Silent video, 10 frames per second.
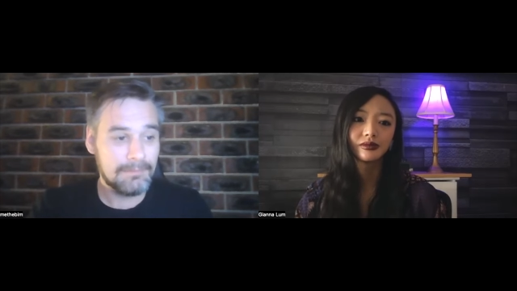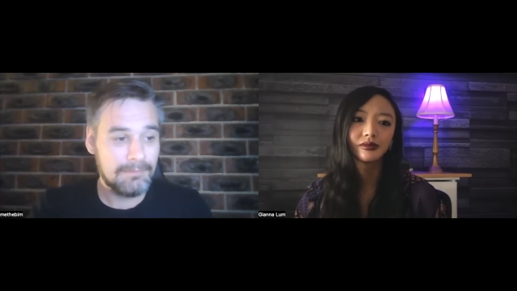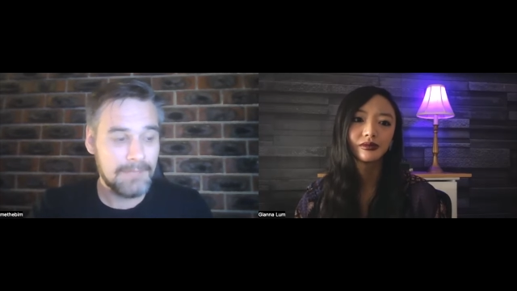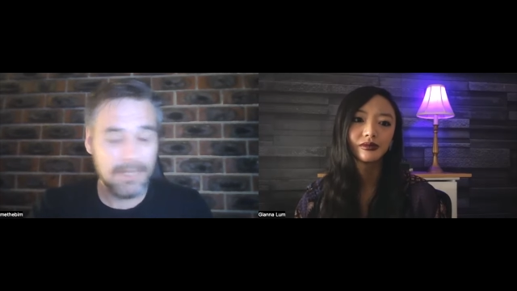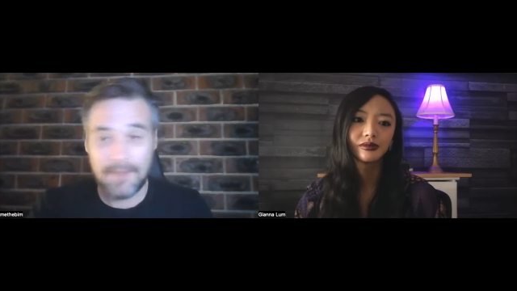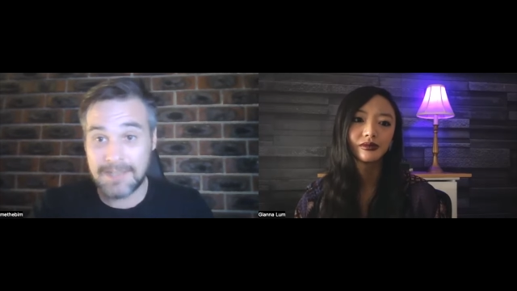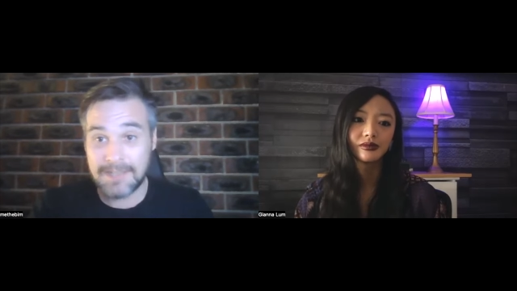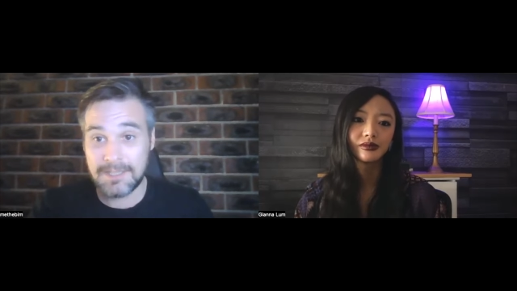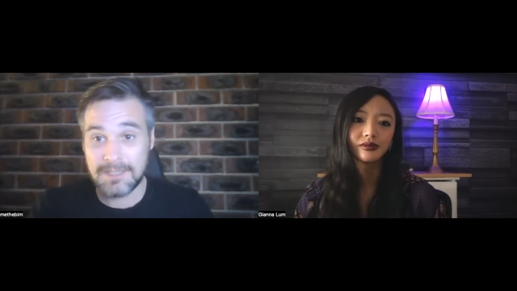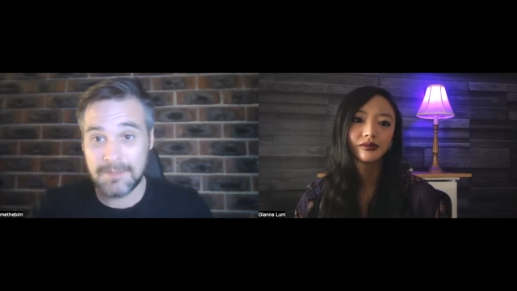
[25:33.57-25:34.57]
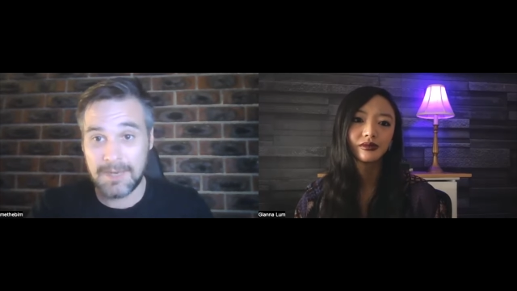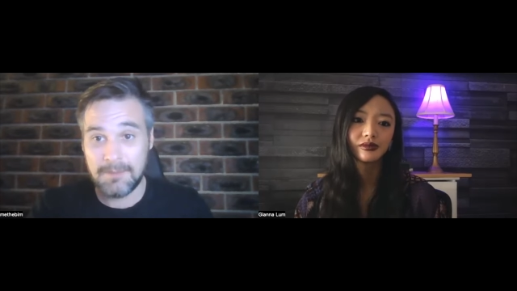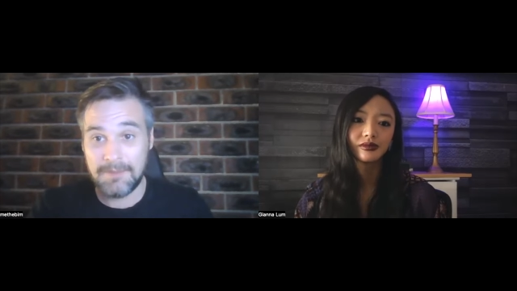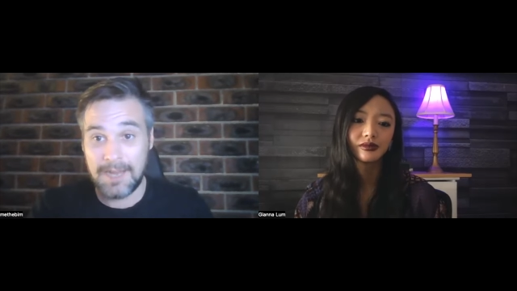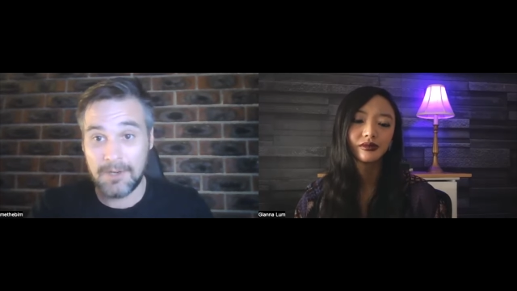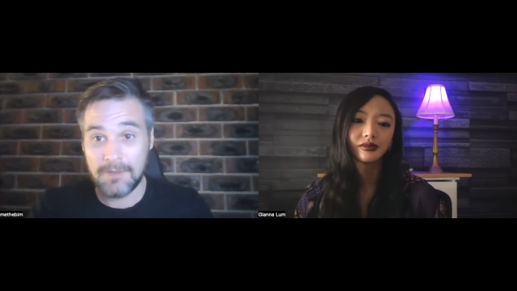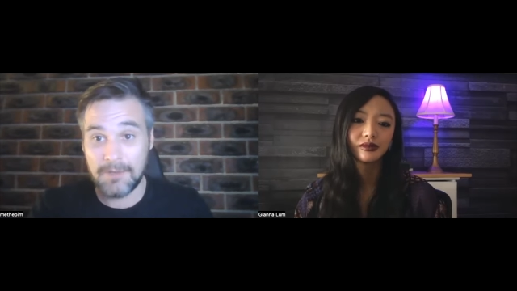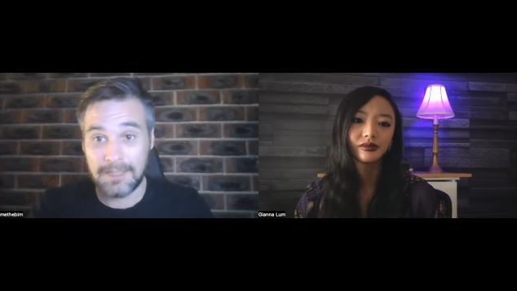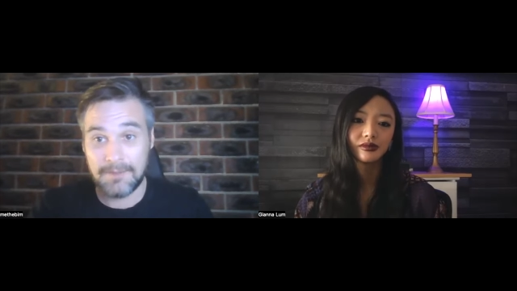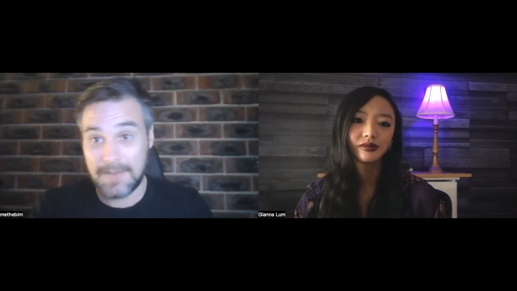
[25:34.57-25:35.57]
Speaker 1: you know, that's a system that I'm a fan of, and I
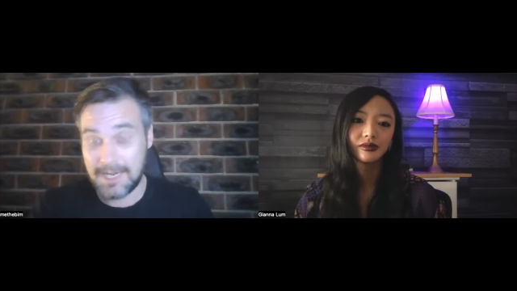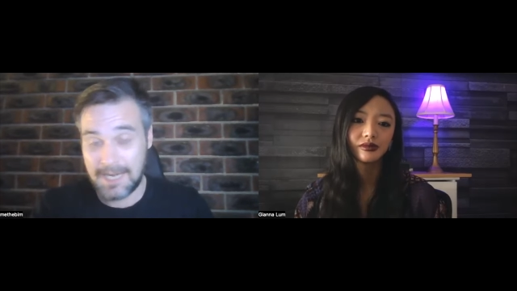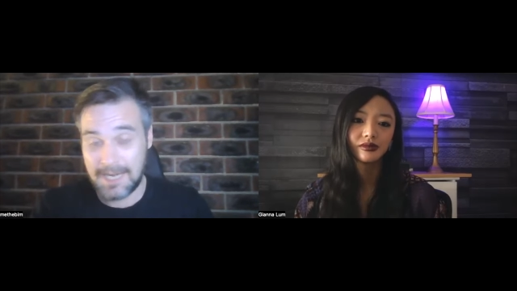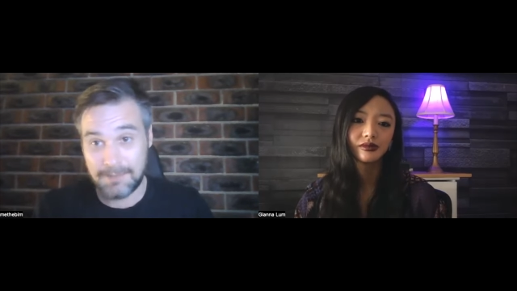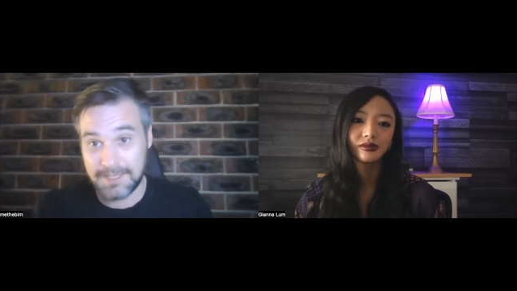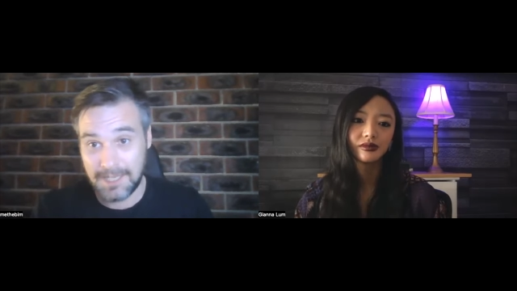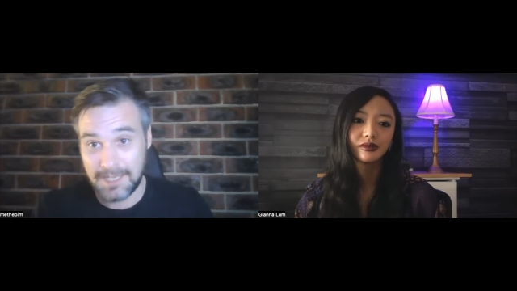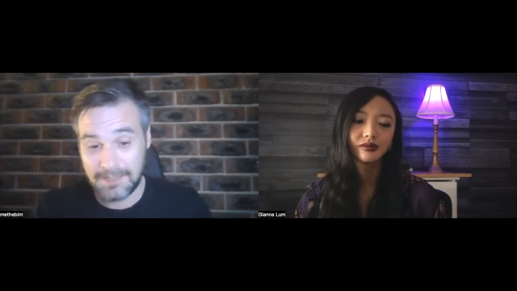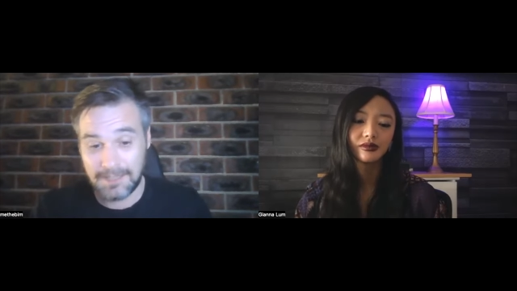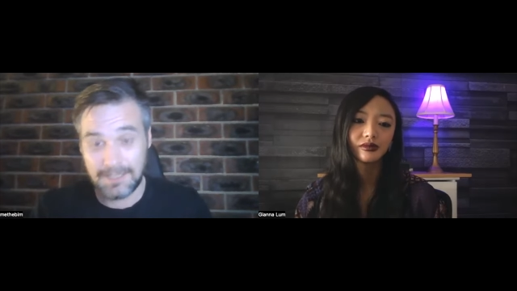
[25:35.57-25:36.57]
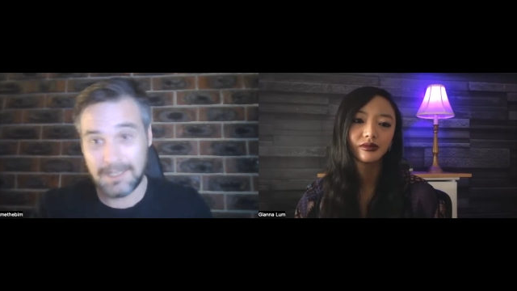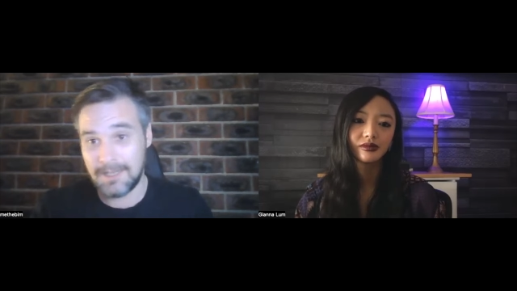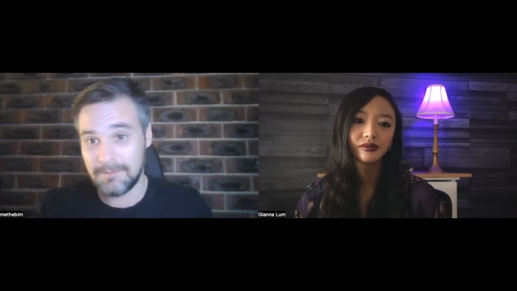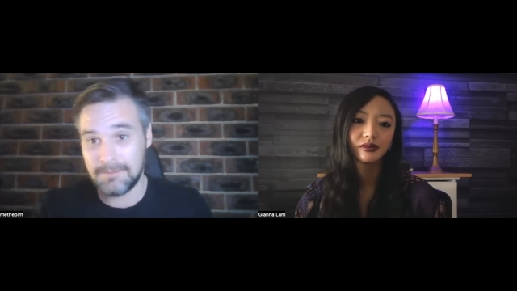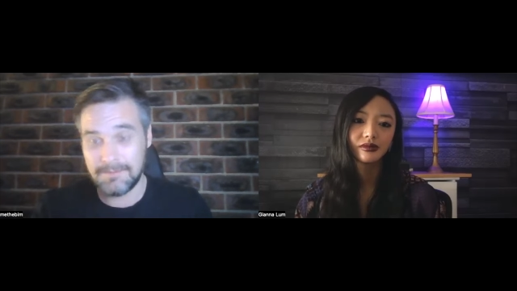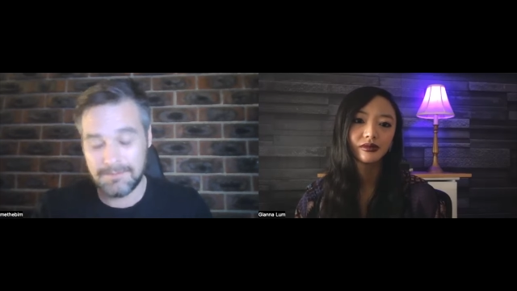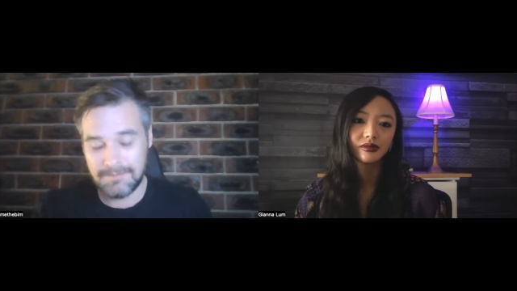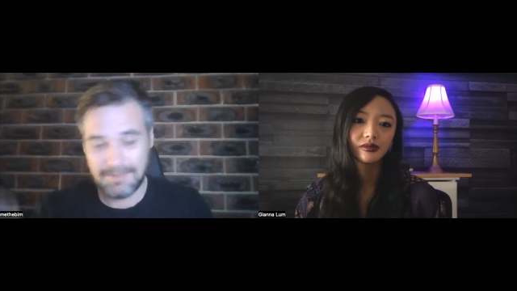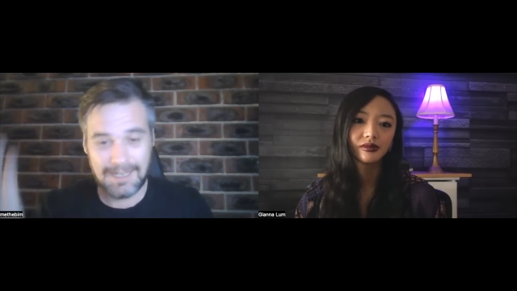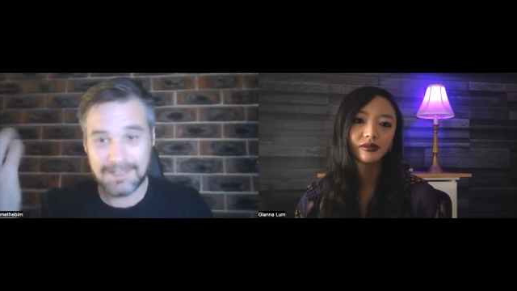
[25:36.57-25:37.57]
love that they can actually recycle in Italy. And um,
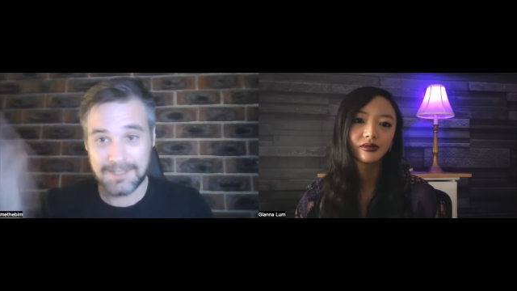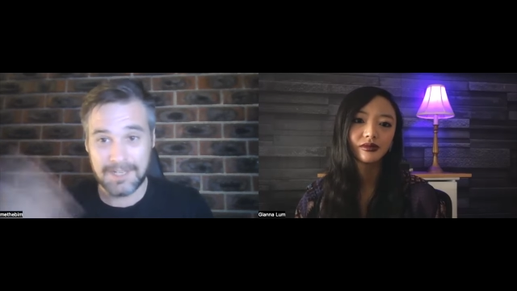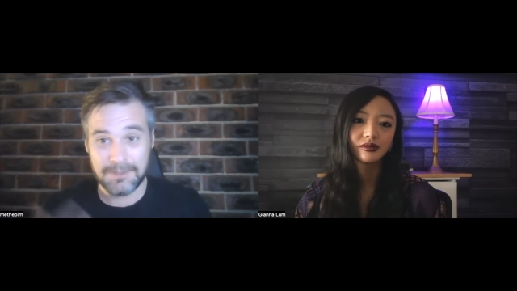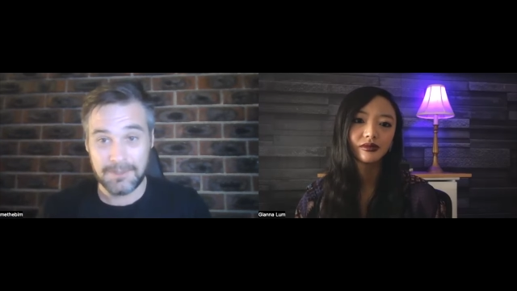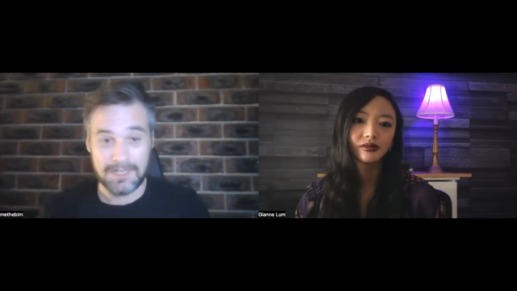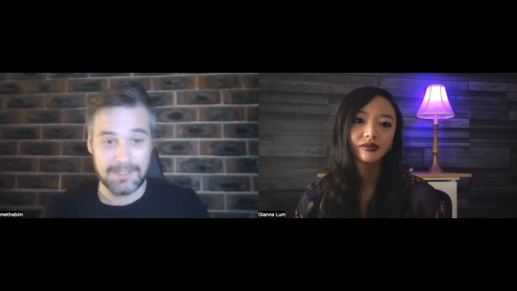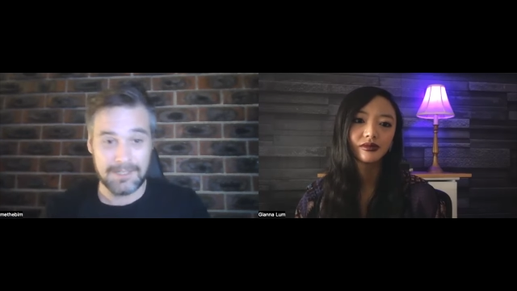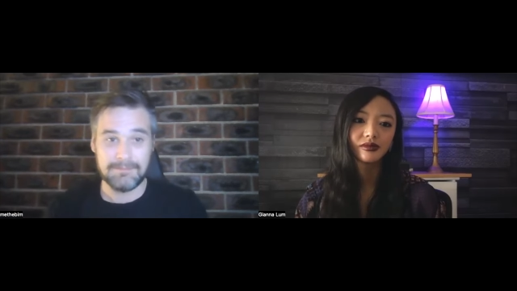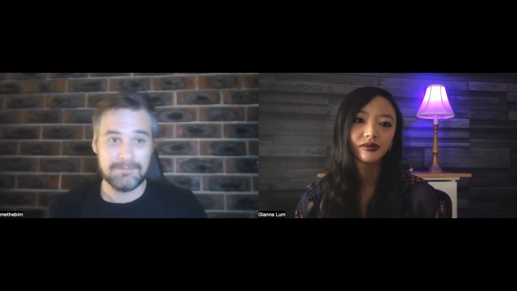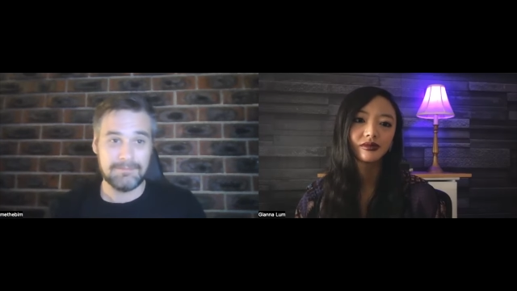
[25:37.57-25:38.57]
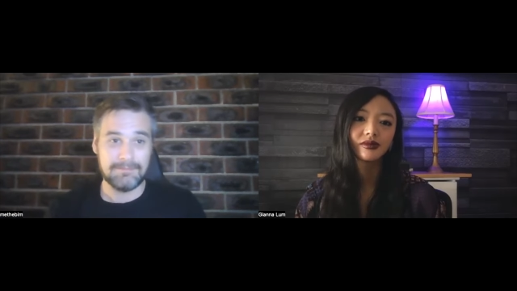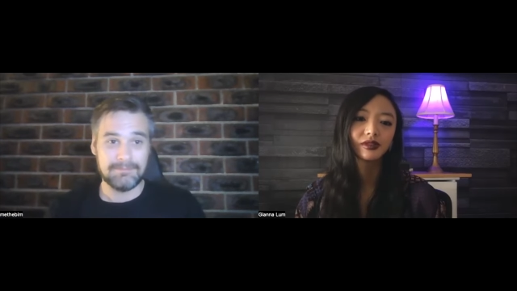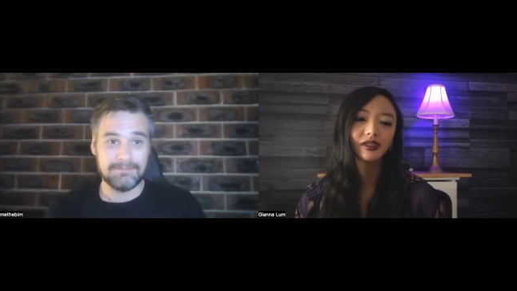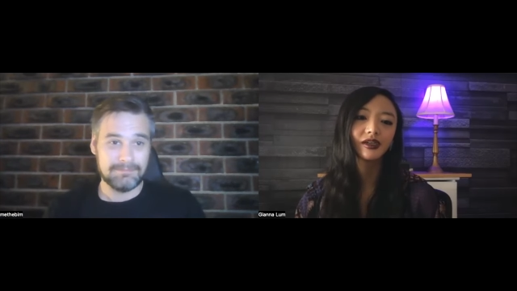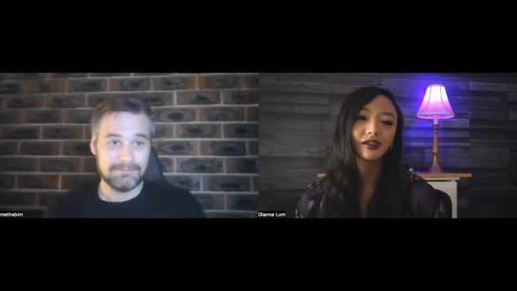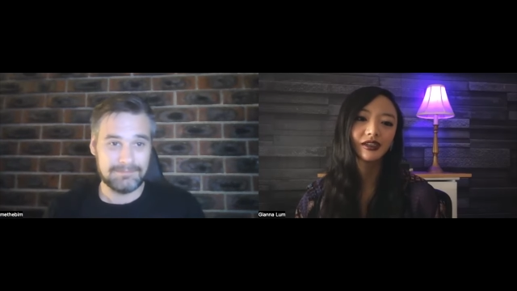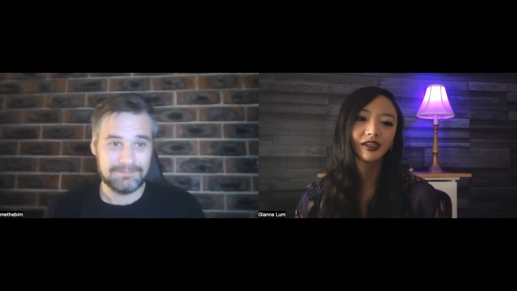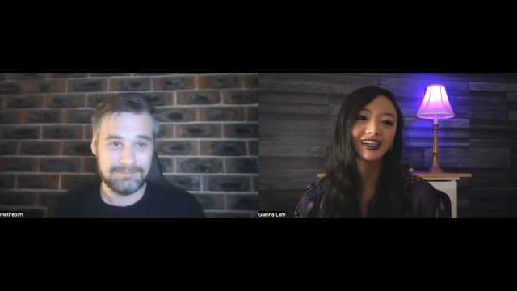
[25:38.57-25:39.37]
I just can't do that here.
Speaker 2: Yeah, yeah.